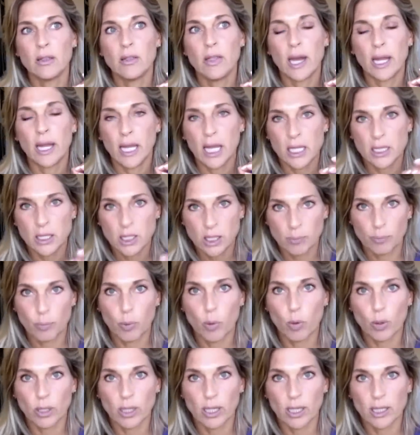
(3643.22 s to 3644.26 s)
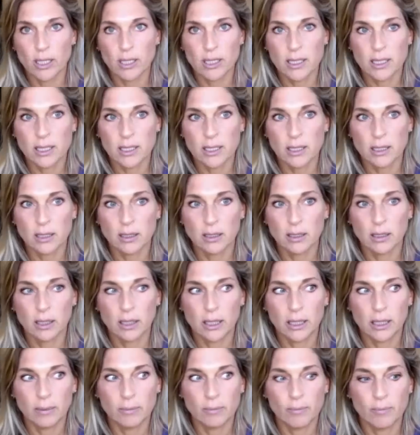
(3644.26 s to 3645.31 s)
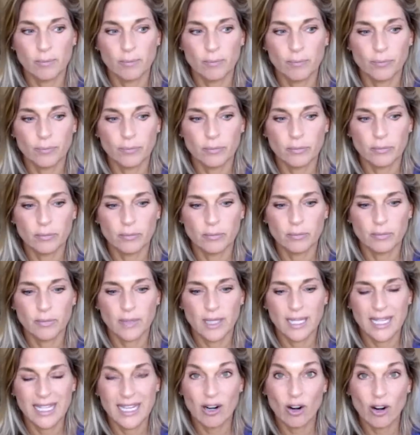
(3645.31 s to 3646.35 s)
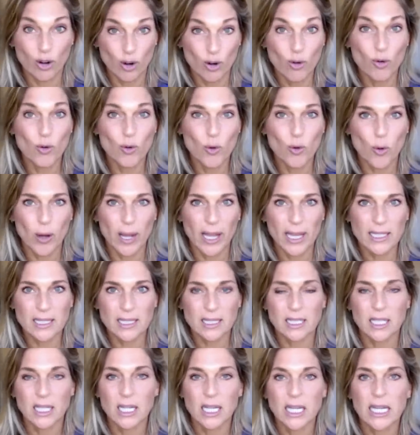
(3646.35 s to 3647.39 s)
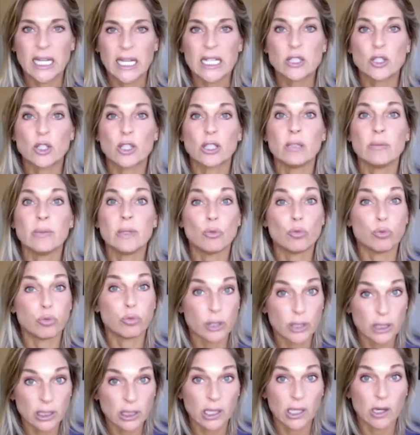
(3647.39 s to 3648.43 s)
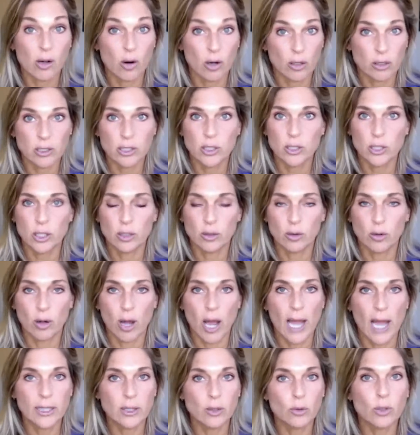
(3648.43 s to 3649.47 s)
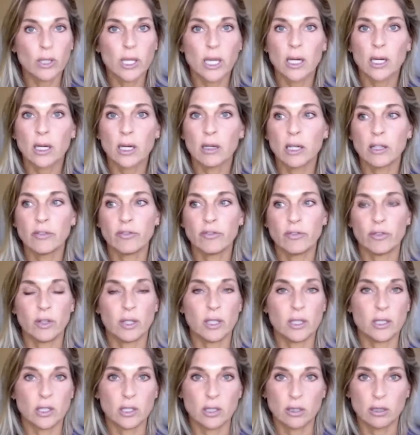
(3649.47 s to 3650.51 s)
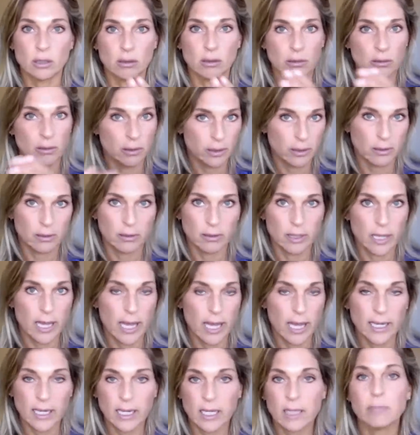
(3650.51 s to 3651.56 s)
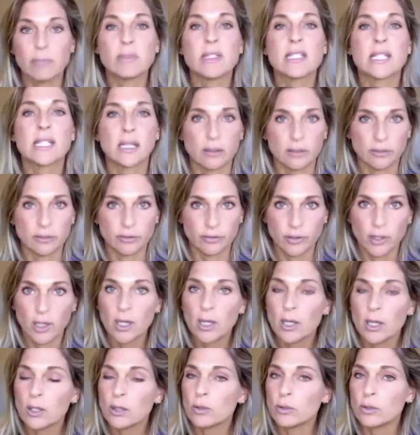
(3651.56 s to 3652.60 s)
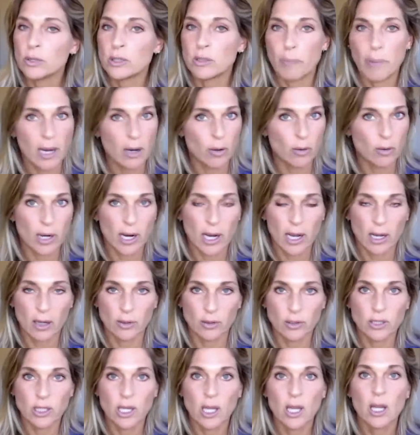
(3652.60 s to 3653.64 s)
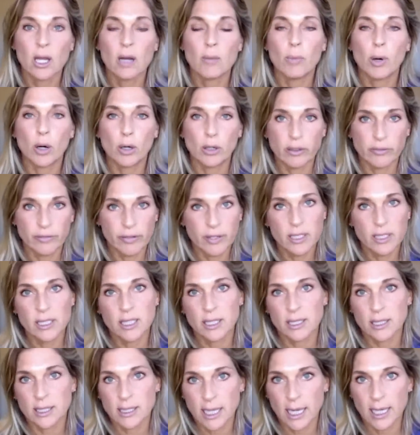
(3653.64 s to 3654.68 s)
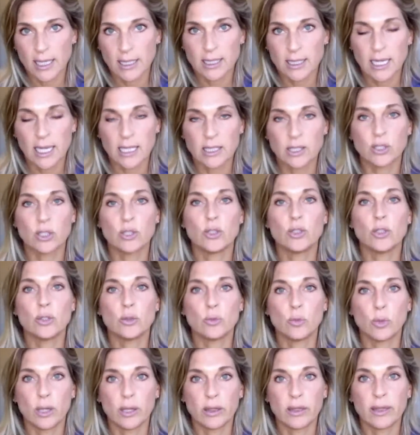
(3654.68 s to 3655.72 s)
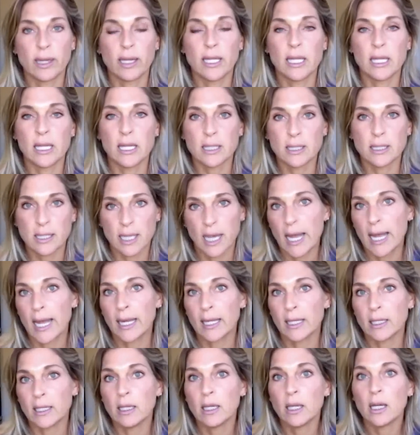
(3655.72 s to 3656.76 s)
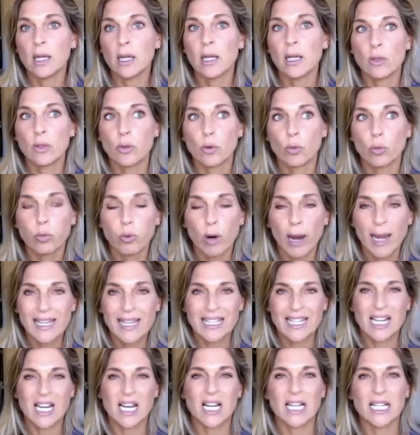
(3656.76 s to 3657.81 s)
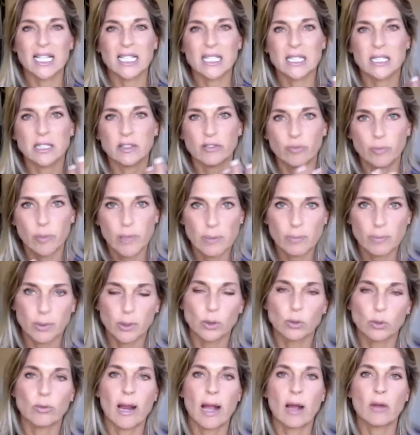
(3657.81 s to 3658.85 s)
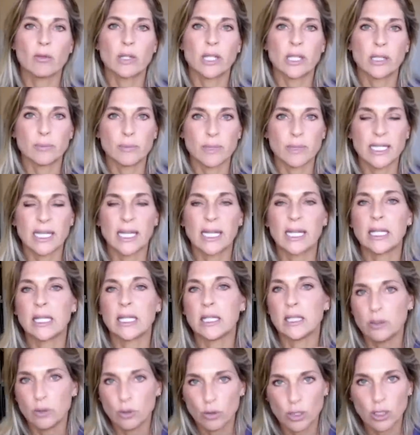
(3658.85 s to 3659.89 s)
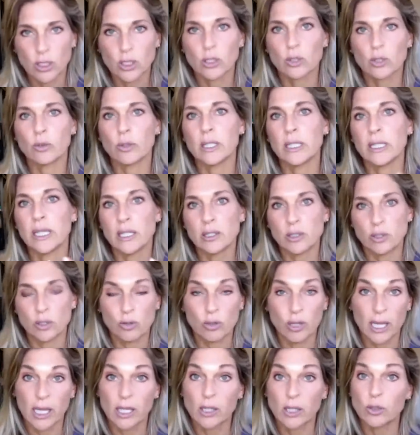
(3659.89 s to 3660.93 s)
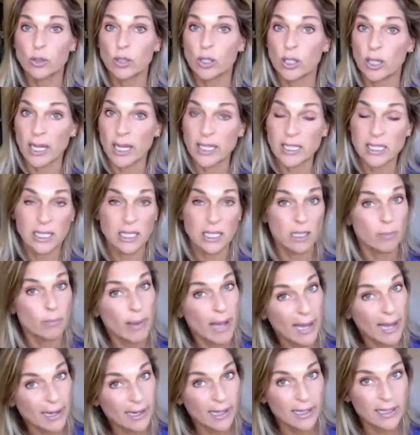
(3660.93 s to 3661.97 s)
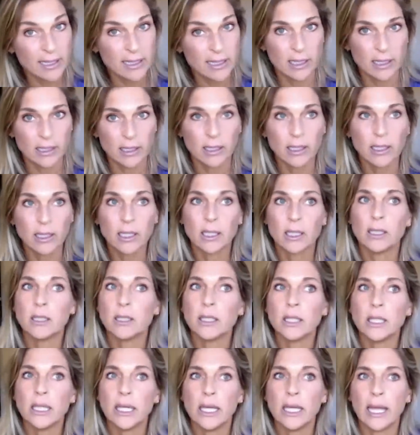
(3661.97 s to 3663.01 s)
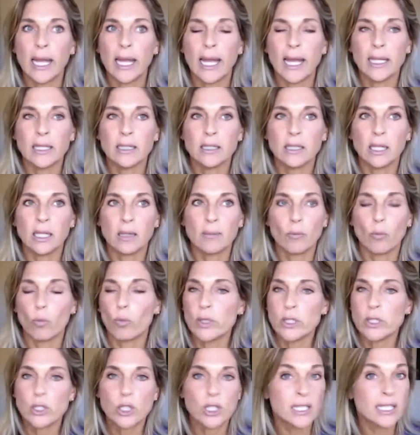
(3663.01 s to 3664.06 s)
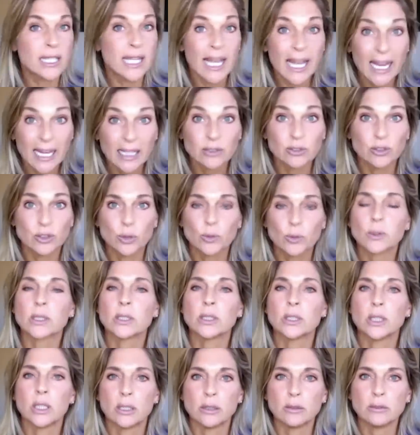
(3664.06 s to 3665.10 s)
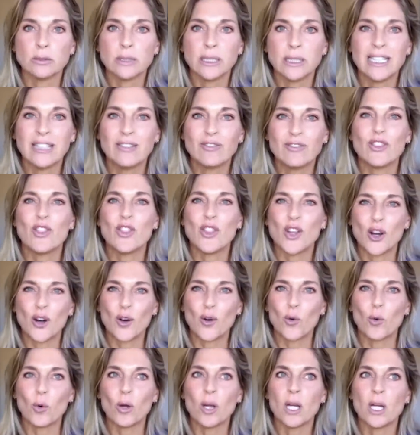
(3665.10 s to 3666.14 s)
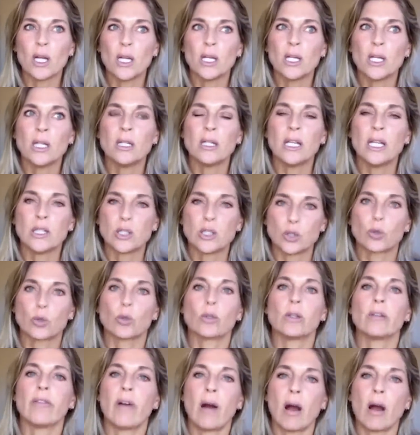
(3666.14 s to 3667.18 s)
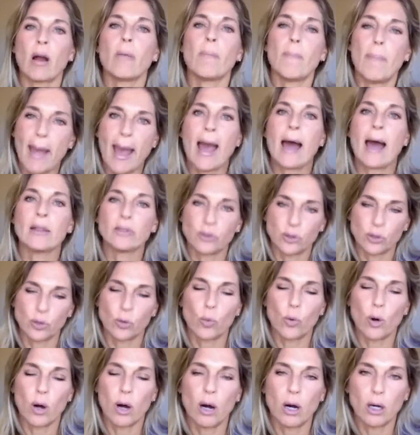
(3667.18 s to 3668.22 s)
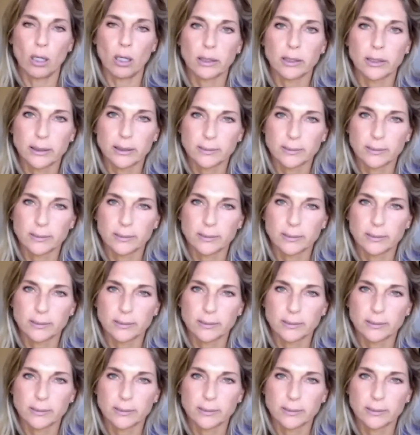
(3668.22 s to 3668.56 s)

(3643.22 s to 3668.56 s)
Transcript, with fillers: that can support us um, in our own quest it's going to be really hard to do i don't care if it's ed himself who's a powerhouse part of his success has to do with that he has had the right kinds of people around him saying you can do it yes you can idea bad idea and um, we just can't do it alone even though it's sort of our path to walk